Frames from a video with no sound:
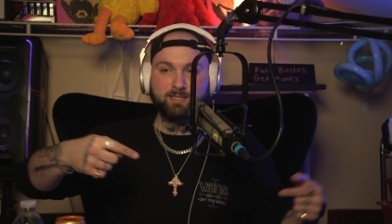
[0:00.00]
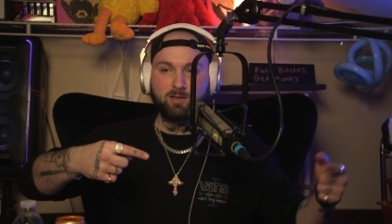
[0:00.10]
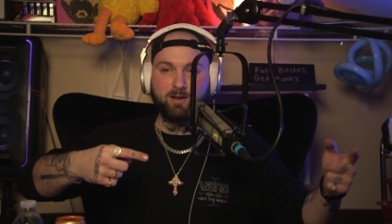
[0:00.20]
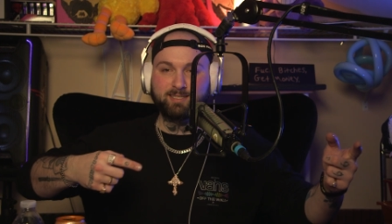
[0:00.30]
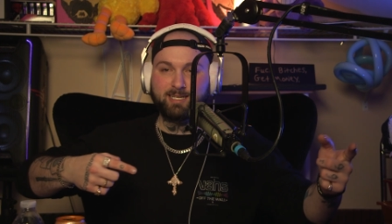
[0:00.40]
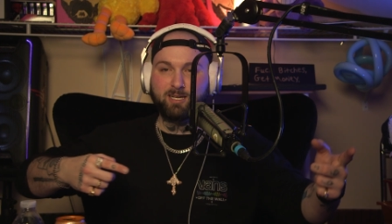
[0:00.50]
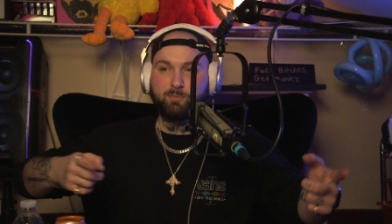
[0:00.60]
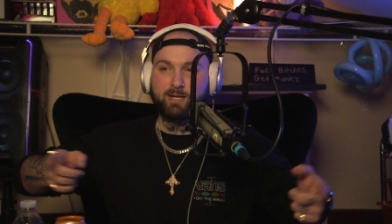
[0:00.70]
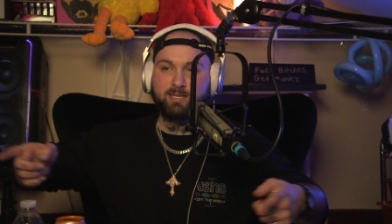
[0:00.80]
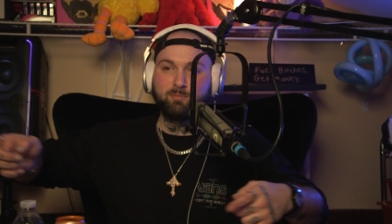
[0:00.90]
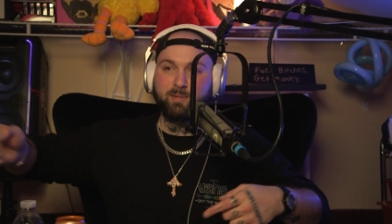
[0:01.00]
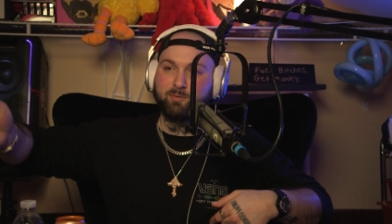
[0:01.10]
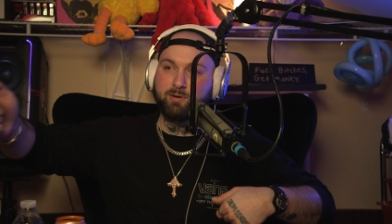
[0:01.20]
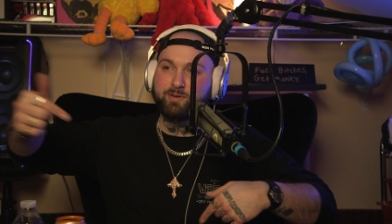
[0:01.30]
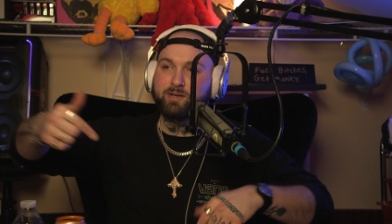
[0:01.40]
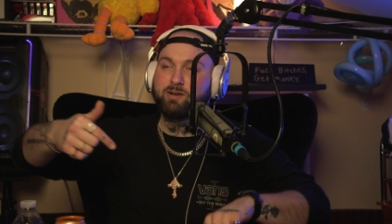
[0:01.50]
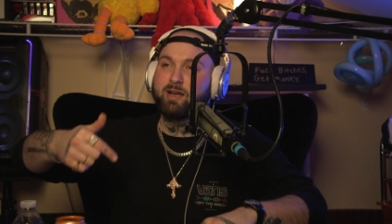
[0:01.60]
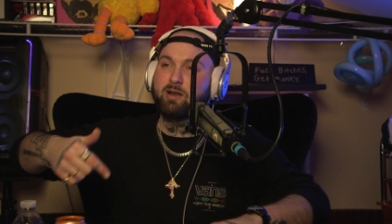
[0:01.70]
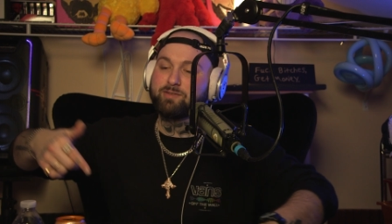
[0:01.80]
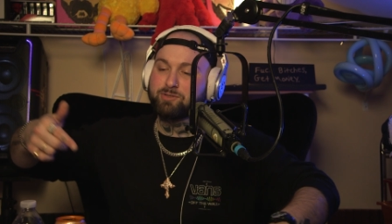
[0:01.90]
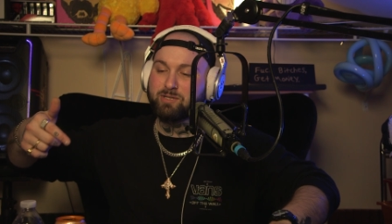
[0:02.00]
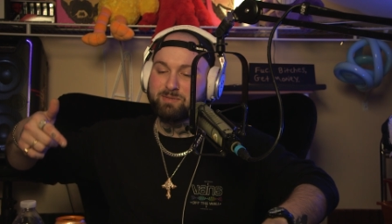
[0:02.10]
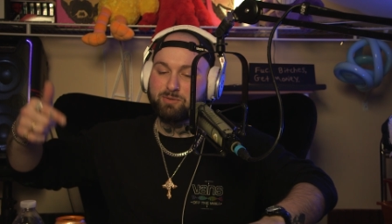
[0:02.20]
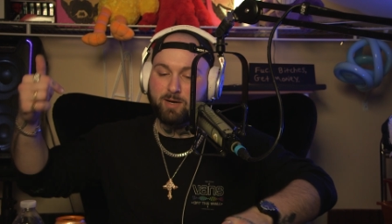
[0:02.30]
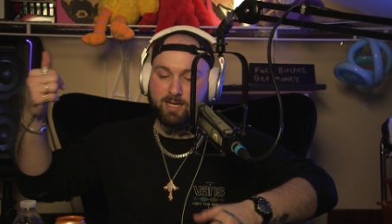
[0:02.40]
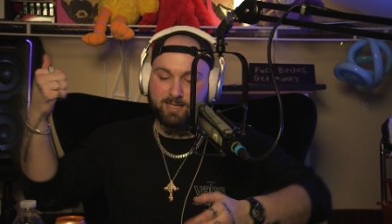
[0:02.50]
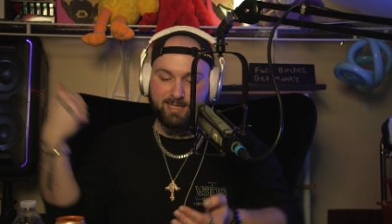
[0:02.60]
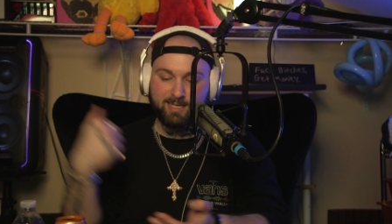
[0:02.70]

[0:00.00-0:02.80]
As long as they come back to the main river, you can go down all the streams you want